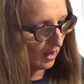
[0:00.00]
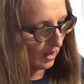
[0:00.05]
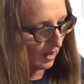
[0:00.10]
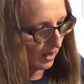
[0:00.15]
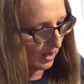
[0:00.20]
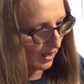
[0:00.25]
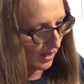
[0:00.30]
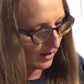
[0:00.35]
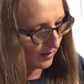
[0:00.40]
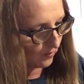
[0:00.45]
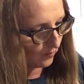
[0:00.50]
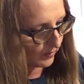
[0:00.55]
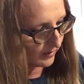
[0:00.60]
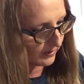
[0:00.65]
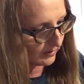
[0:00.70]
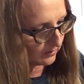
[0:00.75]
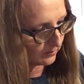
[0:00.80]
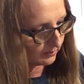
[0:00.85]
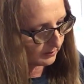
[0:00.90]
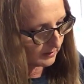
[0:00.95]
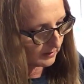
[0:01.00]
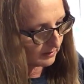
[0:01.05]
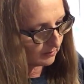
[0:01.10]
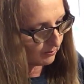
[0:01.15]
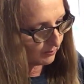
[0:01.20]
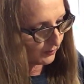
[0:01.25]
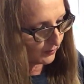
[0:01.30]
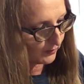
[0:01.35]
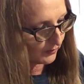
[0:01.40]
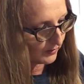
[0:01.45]
I will be
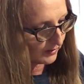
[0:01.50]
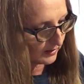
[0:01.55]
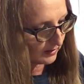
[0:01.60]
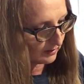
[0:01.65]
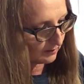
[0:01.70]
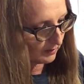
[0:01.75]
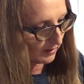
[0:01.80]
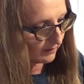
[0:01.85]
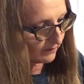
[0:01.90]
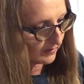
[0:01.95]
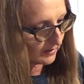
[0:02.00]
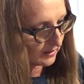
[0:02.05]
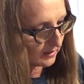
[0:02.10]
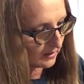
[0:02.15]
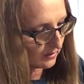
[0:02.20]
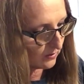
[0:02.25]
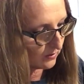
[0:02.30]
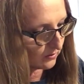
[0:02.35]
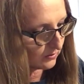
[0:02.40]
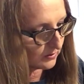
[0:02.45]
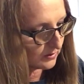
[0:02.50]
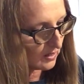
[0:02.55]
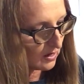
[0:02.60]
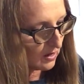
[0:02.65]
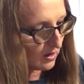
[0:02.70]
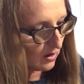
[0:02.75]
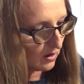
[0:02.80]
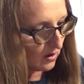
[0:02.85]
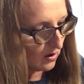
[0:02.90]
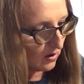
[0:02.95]
putting my videos
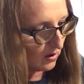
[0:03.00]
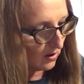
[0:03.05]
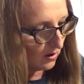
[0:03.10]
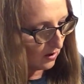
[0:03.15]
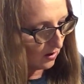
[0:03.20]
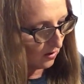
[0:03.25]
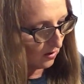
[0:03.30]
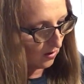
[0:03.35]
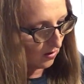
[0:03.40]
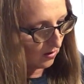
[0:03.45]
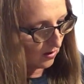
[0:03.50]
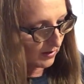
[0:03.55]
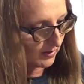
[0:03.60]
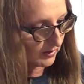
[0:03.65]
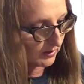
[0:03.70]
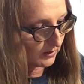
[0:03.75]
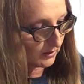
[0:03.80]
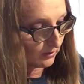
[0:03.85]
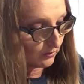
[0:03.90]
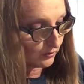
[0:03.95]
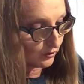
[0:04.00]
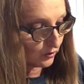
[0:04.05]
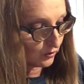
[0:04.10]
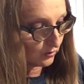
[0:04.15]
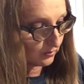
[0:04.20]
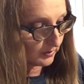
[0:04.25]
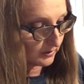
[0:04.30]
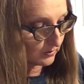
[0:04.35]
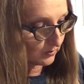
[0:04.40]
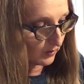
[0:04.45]
on
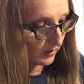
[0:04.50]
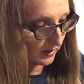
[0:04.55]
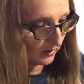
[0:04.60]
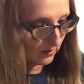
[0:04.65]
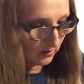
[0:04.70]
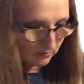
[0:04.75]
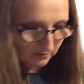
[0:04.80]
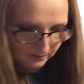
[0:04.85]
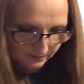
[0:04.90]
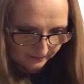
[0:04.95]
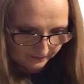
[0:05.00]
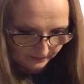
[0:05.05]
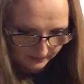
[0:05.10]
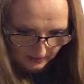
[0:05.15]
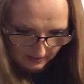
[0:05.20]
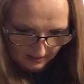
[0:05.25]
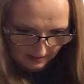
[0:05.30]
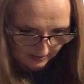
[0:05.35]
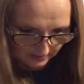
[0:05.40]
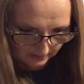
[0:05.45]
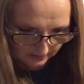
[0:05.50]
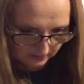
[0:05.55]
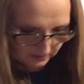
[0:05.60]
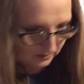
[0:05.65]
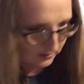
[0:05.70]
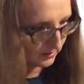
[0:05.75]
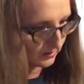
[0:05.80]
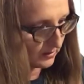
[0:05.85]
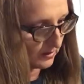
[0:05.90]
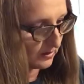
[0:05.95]
YouTube as well,
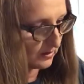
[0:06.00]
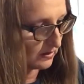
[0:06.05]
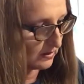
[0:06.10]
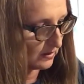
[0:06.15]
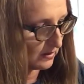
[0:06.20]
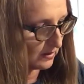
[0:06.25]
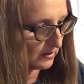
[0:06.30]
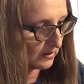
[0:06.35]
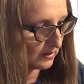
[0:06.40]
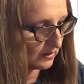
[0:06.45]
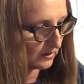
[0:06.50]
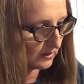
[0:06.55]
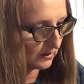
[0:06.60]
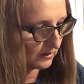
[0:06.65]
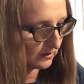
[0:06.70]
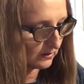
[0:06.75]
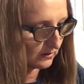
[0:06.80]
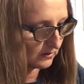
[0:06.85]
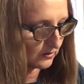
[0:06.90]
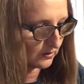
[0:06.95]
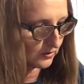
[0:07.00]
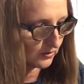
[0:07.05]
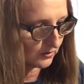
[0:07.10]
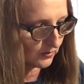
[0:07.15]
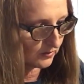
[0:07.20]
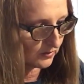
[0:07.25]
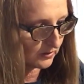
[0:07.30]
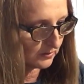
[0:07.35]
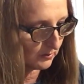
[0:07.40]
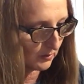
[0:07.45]
as
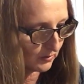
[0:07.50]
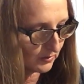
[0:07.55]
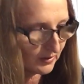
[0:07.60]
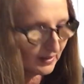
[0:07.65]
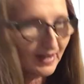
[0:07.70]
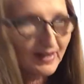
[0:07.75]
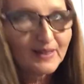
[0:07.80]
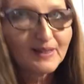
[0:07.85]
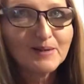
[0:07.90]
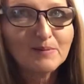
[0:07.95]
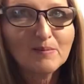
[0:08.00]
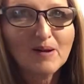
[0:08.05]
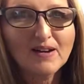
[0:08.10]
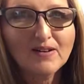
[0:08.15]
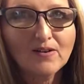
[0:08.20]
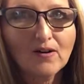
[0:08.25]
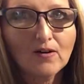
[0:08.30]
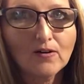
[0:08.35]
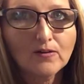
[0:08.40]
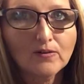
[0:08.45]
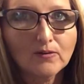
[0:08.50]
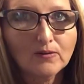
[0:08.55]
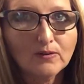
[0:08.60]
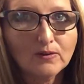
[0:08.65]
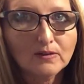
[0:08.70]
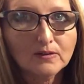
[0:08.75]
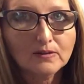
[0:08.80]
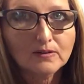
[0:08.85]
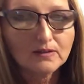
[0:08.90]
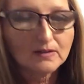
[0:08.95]
soon as most likely my daughter
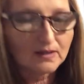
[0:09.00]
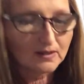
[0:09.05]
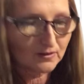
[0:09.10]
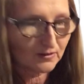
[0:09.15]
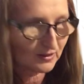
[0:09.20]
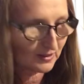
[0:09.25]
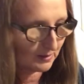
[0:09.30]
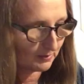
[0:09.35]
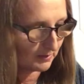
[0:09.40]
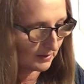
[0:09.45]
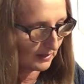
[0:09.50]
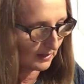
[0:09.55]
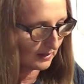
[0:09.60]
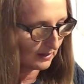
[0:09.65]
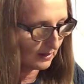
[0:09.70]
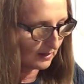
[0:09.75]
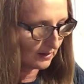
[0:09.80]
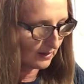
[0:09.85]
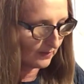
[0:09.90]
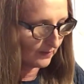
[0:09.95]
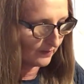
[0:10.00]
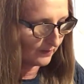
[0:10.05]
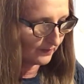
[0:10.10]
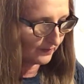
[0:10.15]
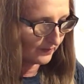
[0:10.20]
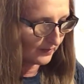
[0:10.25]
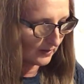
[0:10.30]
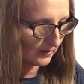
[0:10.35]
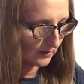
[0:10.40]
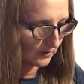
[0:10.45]
or son or somebody
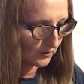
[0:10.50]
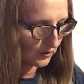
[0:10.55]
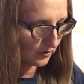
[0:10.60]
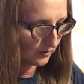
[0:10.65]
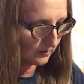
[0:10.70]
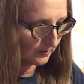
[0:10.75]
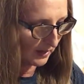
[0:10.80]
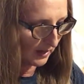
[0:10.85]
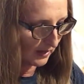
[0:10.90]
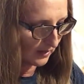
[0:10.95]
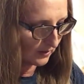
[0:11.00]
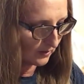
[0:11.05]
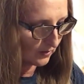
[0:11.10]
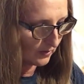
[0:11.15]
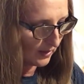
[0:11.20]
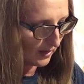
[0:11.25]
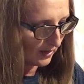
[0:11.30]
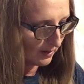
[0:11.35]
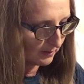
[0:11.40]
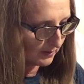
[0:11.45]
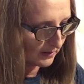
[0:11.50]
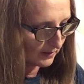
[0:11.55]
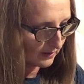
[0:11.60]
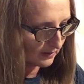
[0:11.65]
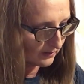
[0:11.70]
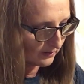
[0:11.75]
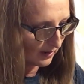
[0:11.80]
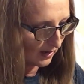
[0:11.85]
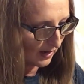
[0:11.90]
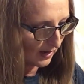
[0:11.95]
shows me how to do that,
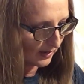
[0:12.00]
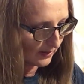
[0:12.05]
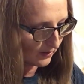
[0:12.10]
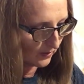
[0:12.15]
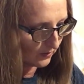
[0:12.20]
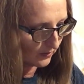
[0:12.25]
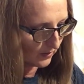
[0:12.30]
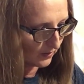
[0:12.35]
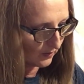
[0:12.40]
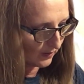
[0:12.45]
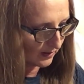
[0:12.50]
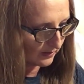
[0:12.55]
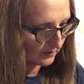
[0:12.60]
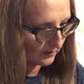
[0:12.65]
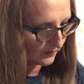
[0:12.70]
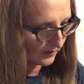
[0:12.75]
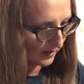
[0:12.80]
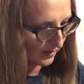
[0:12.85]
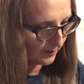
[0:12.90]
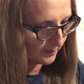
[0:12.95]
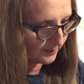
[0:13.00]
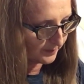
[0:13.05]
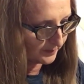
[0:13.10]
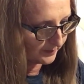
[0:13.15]
because I don't know as of yet.